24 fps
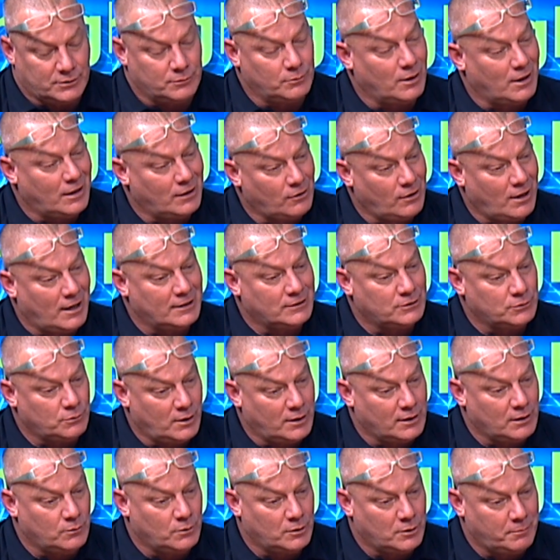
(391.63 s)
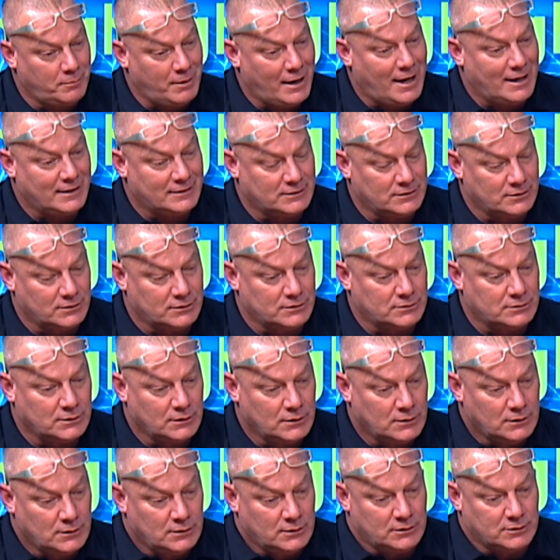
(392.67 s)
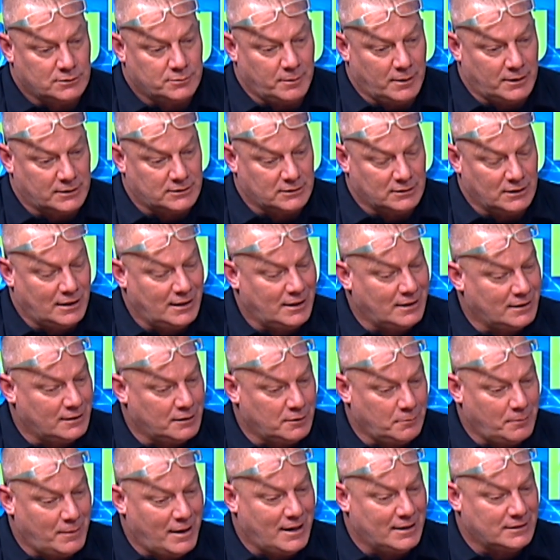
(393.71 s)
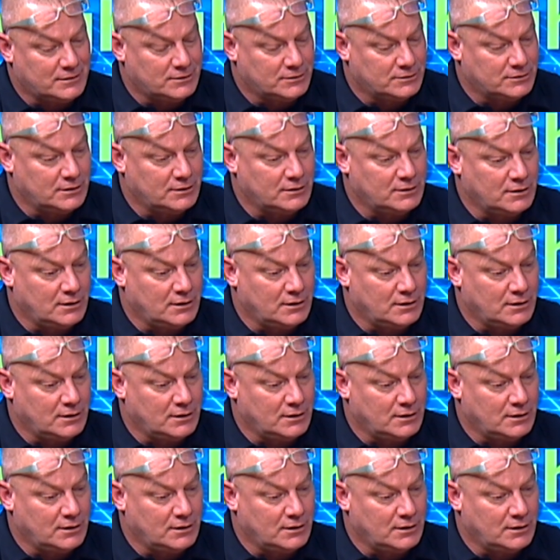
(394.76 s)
where I graduated with a bachelor's special ed and a master's in